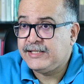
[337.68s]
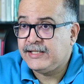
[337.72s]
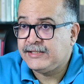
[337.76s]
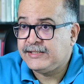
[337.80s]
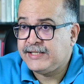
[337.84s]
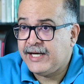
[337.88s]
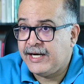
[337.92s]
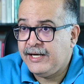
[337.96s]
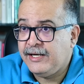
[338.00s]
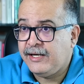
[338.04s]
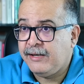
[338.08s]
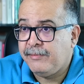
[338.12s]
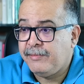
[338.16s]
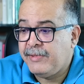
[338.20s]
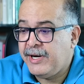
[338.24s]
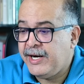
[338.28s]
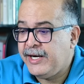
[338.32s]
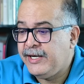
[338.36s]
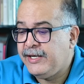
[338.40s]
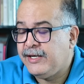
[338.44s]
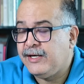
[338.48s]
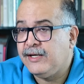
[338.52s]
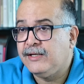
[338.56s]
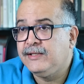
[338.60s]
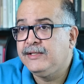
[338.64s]
a
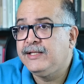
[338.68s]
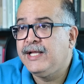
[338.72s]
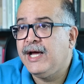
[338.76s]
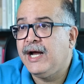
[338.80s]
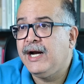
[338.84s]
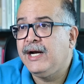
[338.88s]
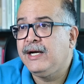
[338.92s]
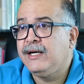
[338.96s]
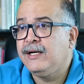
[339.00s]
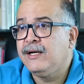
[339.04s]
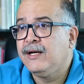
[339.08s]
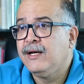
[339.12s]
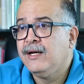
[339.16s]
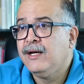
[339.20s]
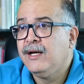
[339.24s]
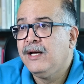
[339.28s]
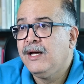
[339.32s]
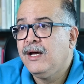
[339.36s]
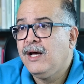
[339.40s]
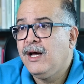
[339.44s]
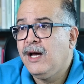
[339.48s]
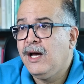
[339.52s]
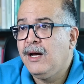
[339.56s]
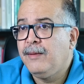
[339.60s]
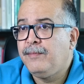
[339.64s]
sentiment that
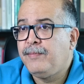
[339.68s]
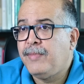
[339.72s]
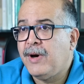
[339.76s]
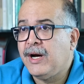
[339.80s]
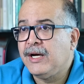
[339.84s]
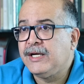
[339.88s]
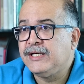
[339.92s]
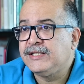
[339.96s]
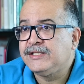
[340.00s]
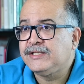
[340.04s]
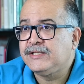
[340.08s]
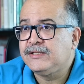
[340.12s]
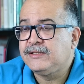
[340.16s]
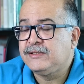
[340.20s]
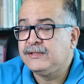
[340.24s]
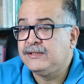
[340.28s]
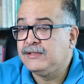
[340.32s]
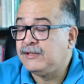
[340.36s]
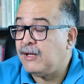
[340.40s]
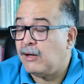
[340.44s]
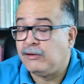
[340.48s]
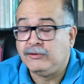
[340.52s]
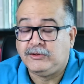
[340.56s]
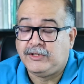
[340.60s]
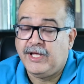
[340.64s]
uh, Pakistan,
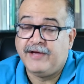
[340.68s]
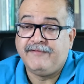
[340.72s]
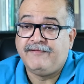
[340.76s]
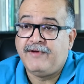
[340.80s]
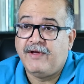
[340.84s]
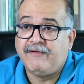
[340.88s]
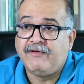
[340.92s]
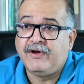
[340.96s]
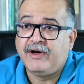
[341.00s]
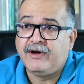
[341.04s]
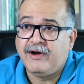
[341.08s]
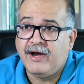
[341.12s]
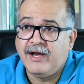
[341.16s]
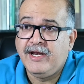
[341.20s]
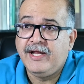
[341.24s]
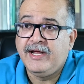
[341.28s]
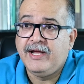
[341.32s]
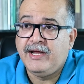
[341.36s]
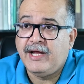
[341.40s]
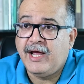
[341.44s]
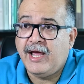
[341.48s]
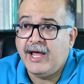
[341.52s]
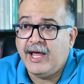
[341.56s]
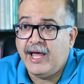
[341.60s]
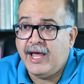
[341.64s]
they've never
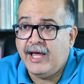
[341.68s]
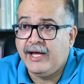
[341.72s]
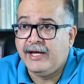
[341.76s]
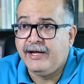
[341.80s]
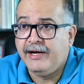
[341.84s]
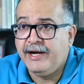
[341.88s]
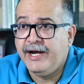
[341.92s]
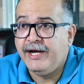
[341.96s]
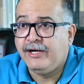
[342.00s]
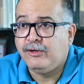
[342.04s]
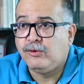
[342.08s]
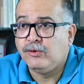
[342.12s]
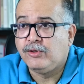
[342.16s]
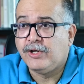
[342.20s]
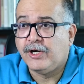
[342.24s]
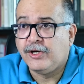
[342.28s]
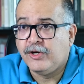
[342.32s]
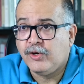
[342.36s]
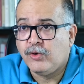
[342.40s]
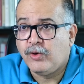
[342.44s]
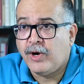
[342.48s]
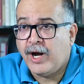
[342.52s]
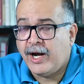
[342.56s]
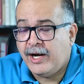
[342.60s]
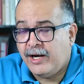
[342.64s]
really agreed to the
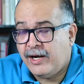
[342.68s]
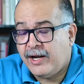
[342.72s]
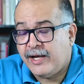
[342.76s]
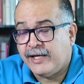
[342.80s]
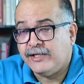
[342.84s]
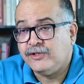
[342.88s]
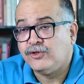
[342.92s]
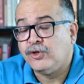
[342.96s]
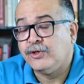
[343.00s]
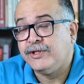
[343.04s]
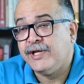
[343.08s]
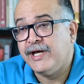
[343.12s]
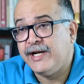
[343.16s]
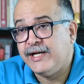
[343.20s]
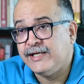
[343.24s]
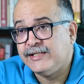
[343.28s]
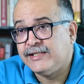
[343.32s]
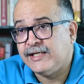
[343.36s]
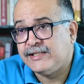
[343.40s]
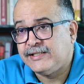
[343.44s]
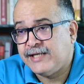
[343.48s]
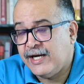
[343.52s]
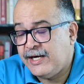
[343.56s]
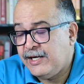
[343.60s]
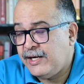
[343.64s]
Durand Line. So there is
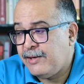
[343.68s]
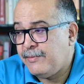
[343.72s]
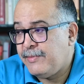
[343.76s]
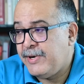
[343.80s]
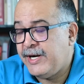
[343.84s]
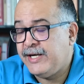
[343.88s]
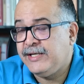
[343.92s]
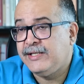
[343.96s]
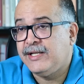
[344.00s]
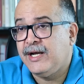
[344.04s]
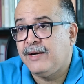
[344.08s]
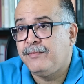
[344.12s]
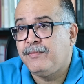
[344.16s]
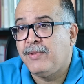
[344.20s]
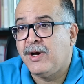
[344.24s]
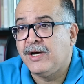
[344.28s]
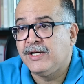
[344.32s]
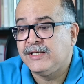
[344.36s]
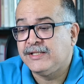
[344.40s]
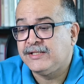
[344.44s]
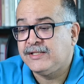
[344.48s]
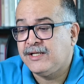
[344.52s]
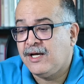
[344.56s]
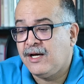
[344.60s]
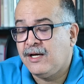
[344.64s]
a sentiment that
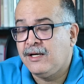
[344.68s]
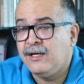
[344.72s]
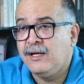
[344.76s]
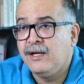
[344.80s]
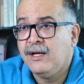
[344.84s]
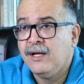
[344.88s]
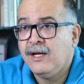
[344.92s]
Pakistan,